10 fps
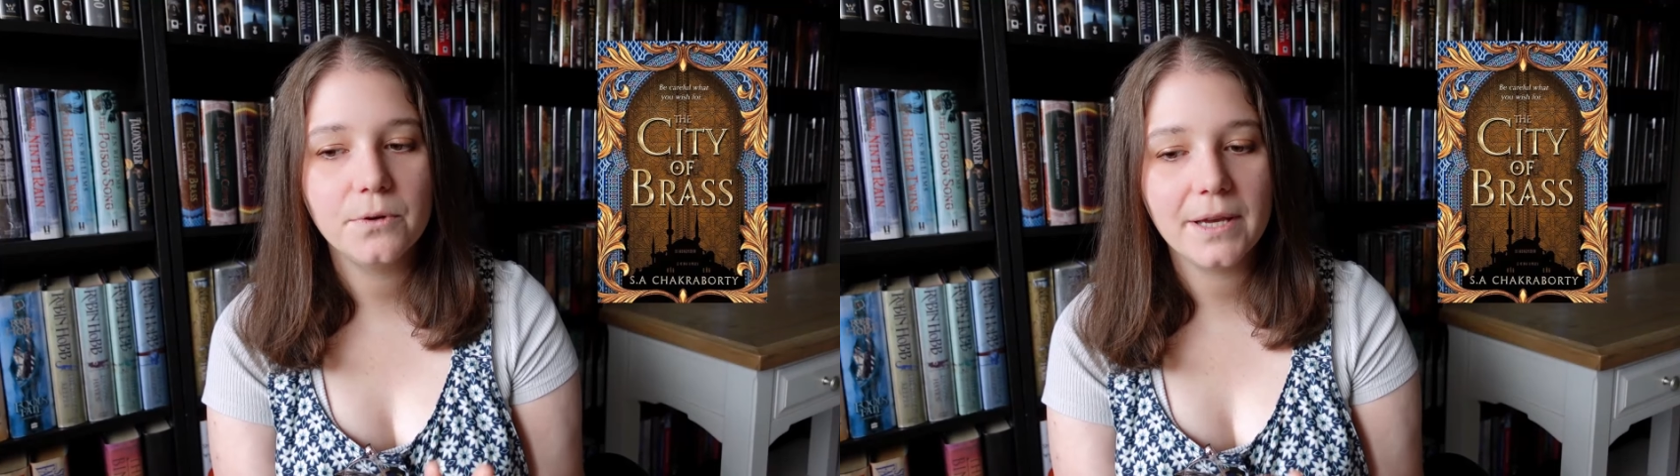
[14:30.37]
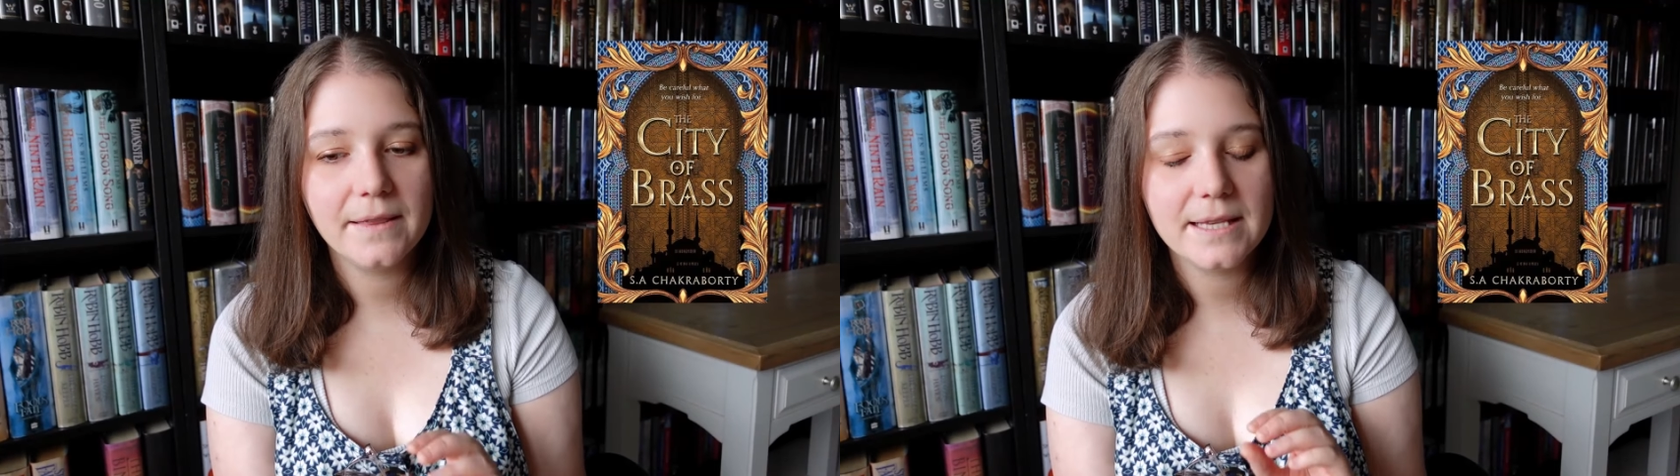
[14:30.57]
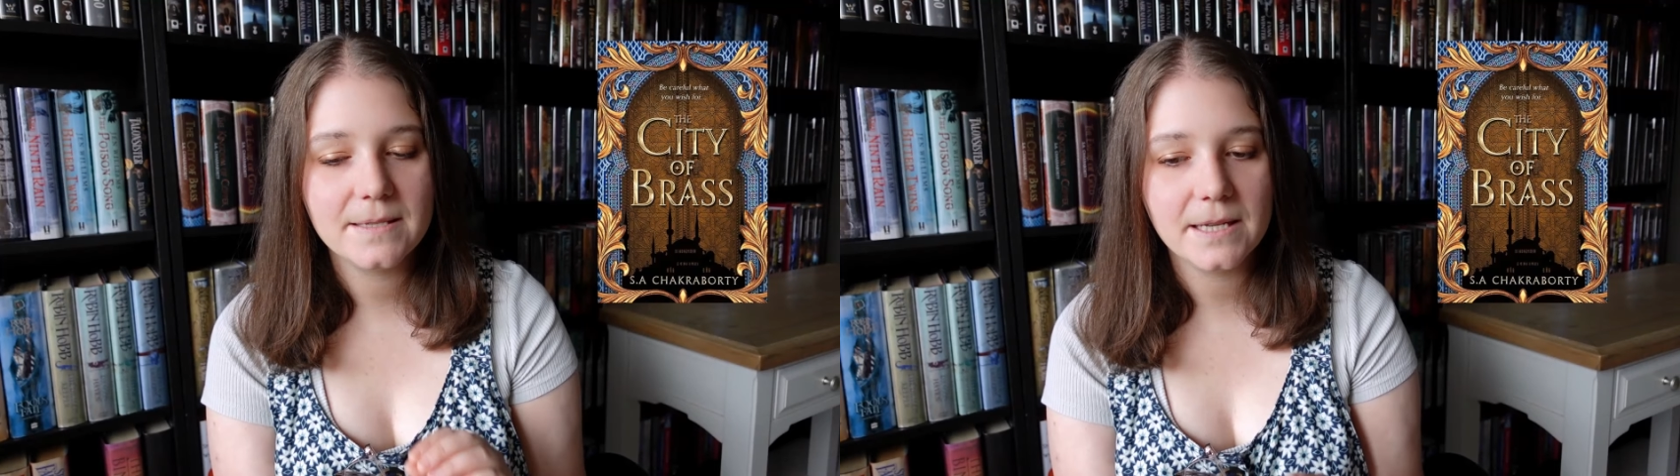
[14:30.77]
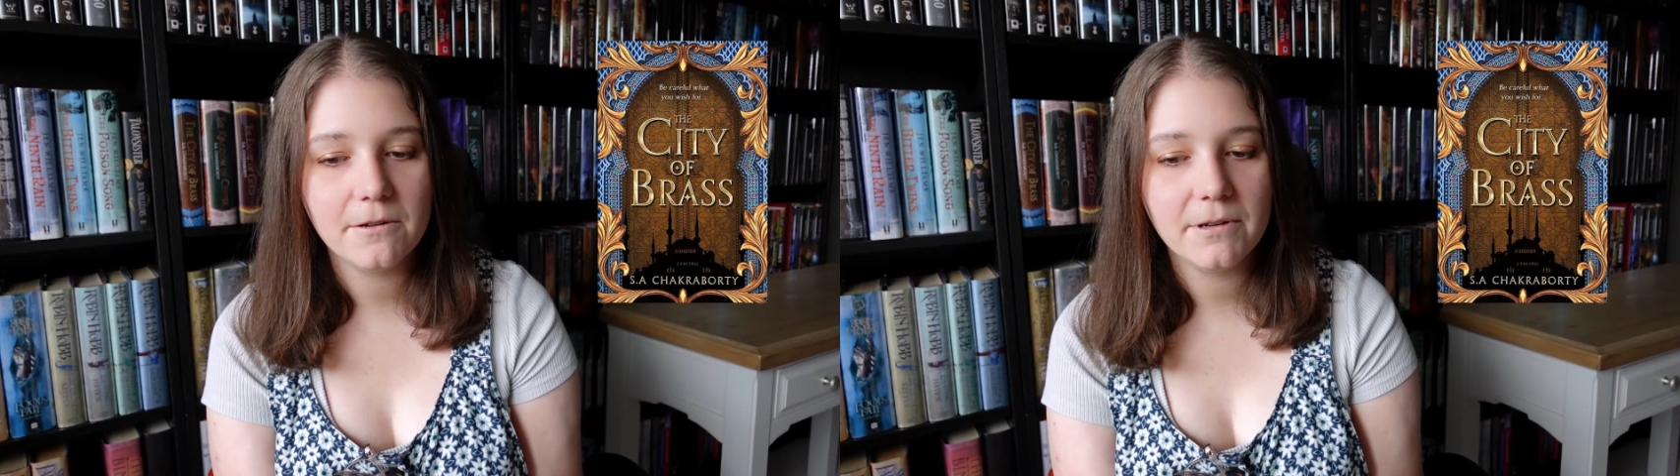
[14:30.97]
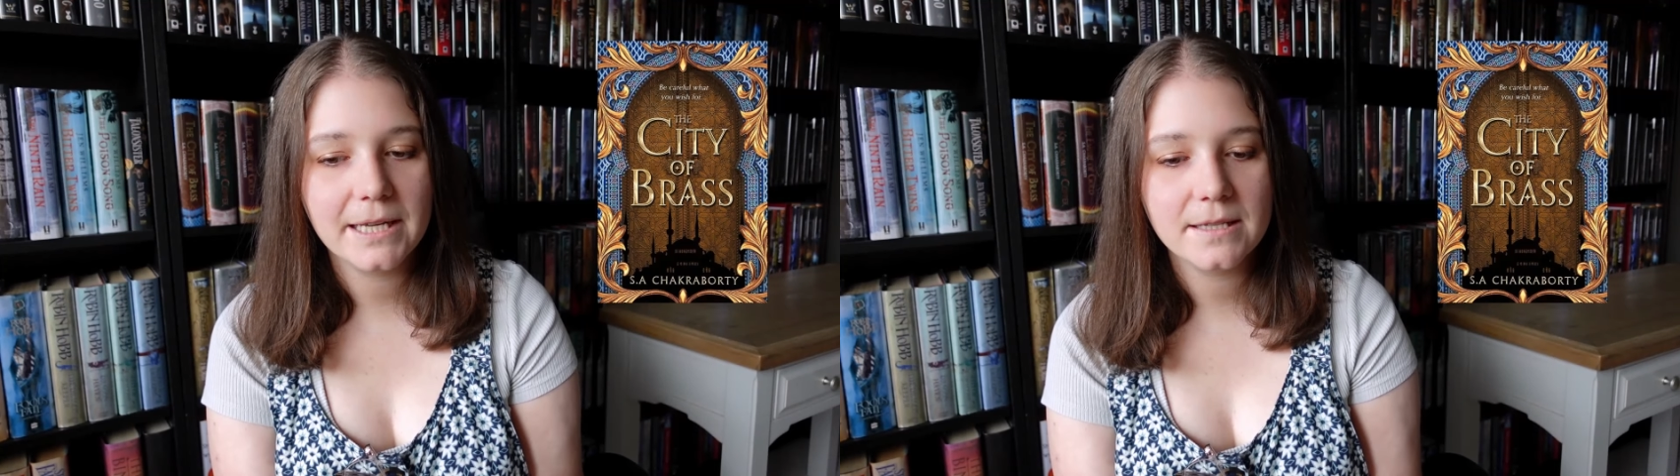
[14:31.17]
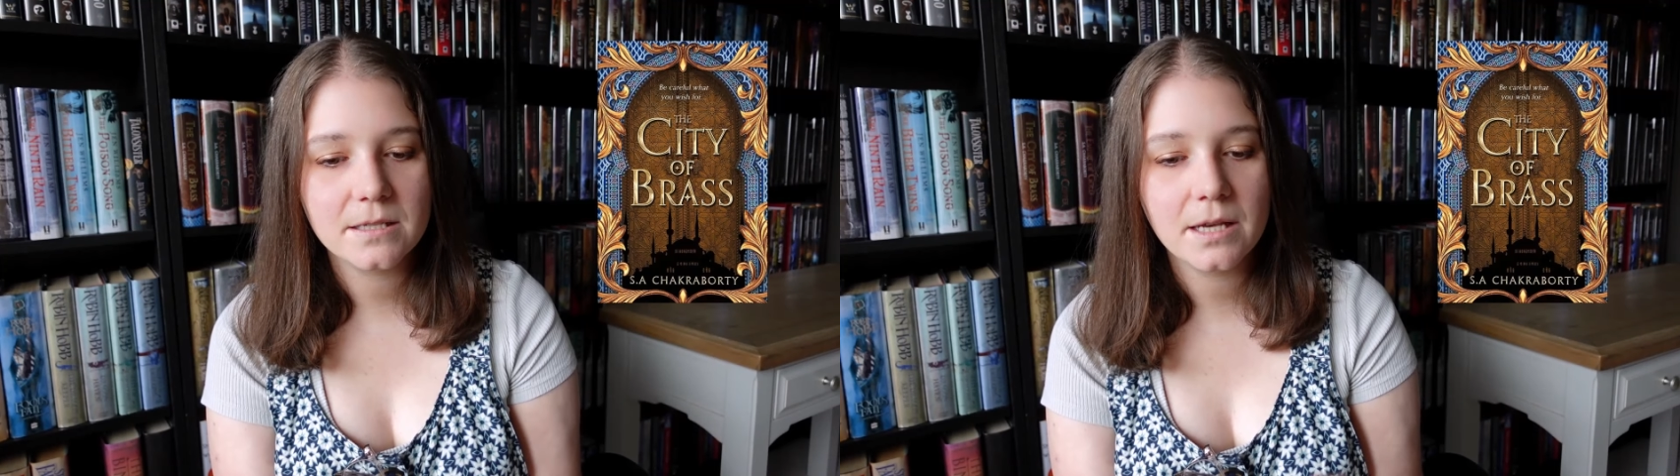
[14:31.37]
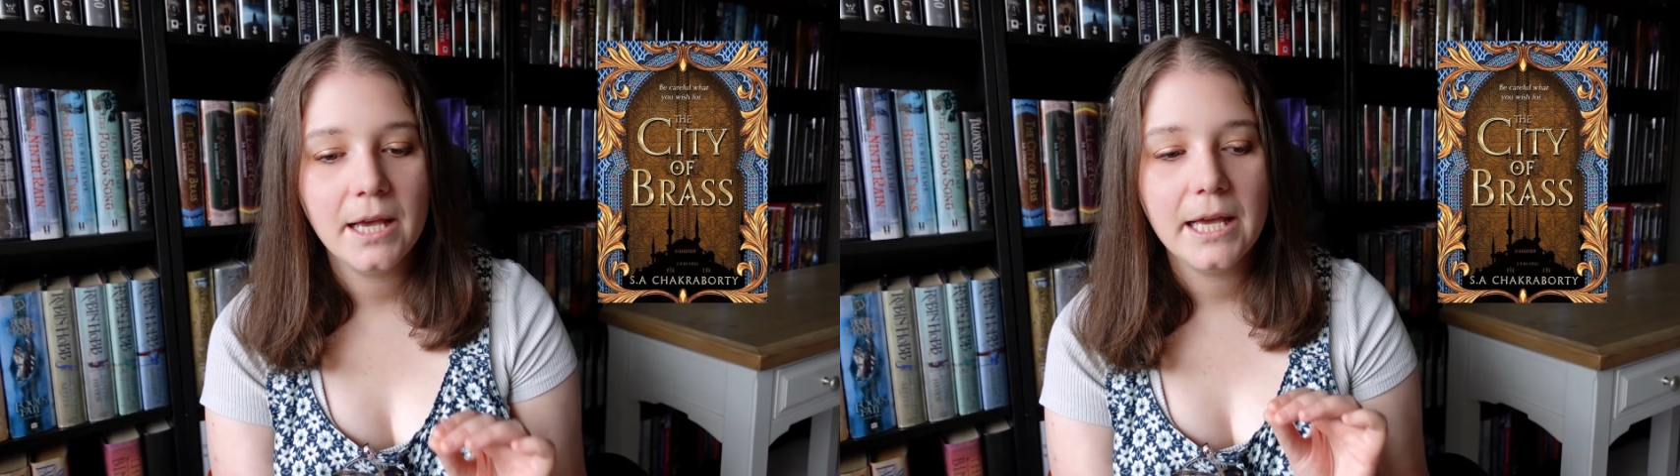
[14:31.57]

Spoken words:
book in this series,